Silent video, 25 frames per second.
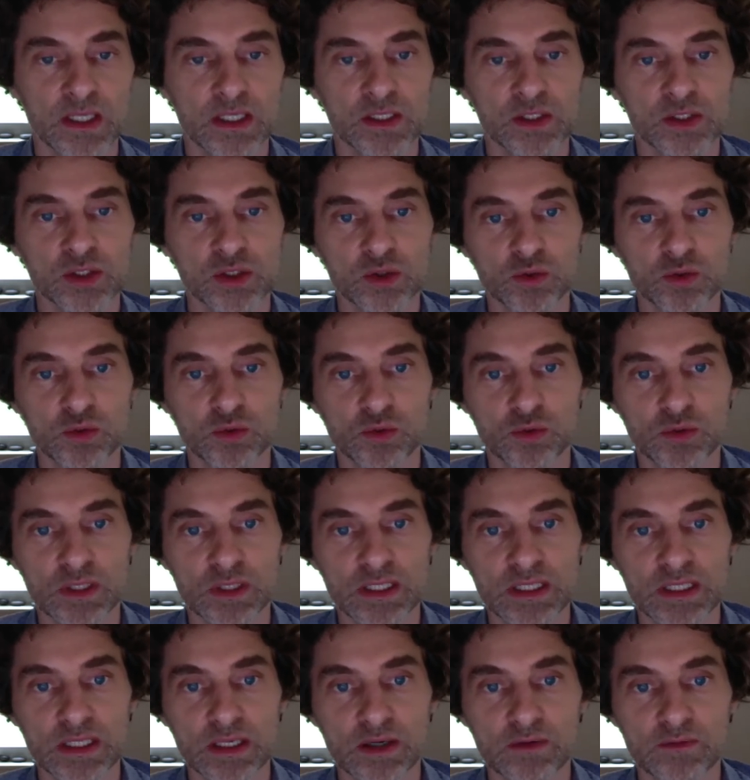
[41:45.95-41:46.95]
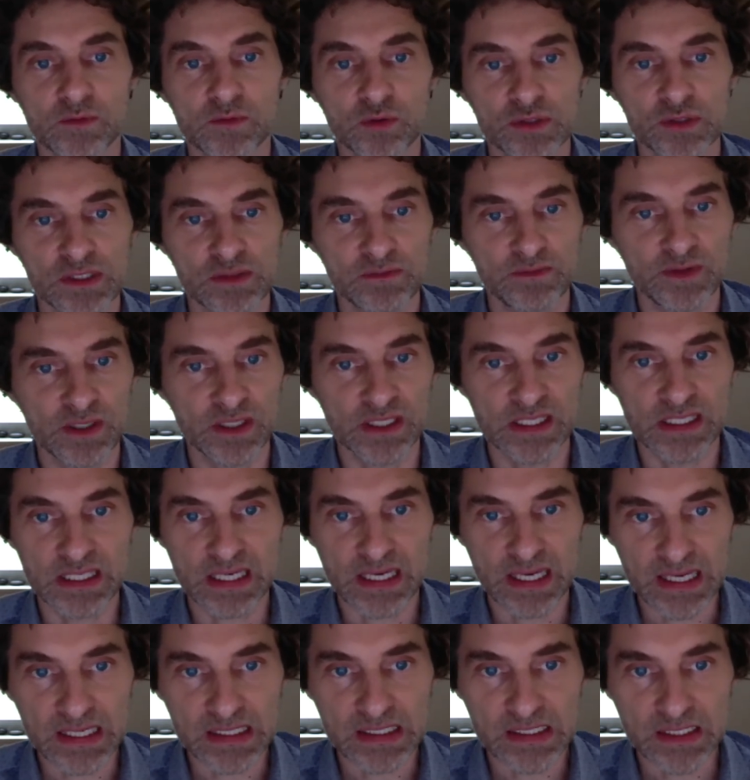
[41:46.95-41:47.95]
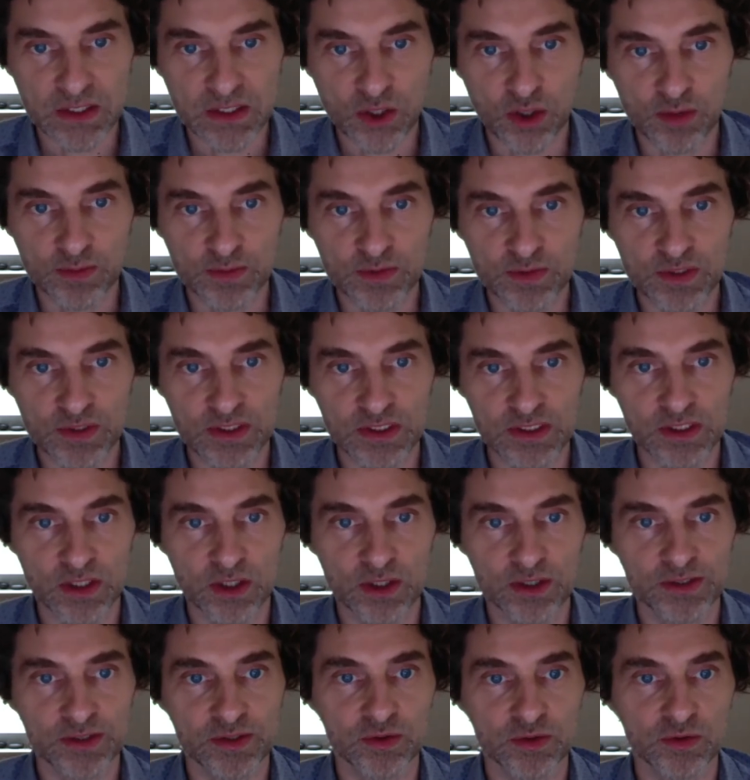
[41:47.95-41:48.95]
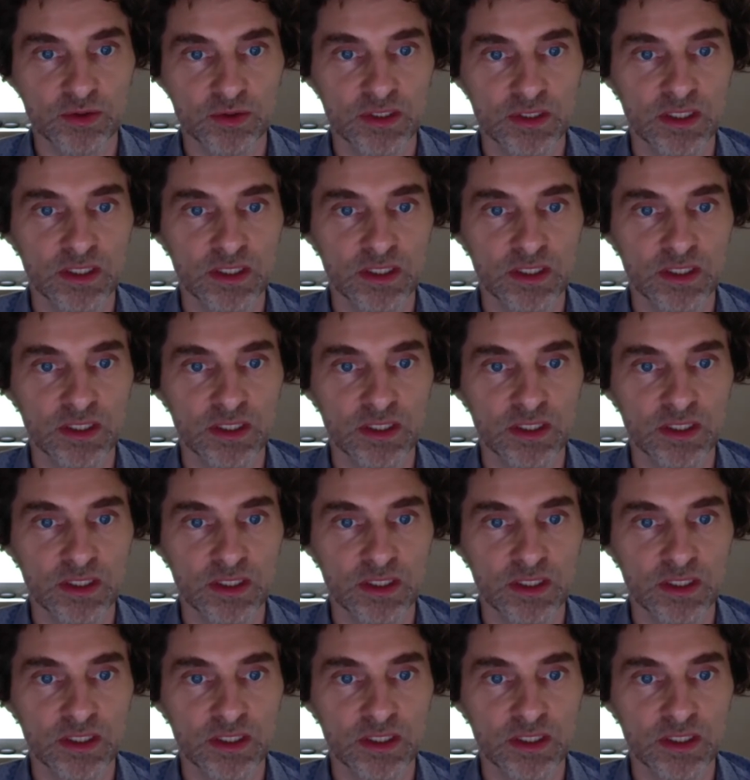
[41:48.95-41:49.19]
So, of course, a very classic option is also